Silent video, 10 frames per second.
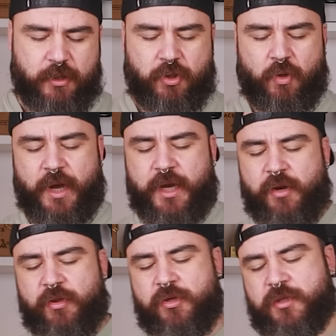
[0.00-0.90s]
So I
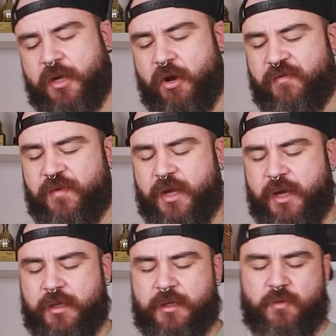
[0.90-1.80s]
can reduce the coffee.
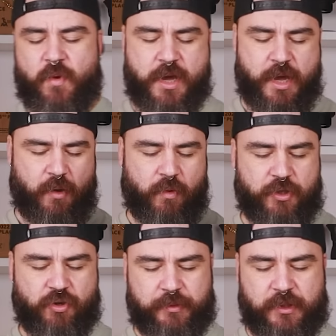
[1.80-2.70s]
In this way I will
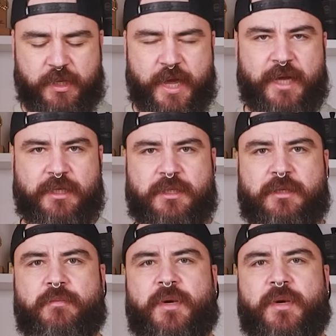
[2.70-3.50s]
drop TDS,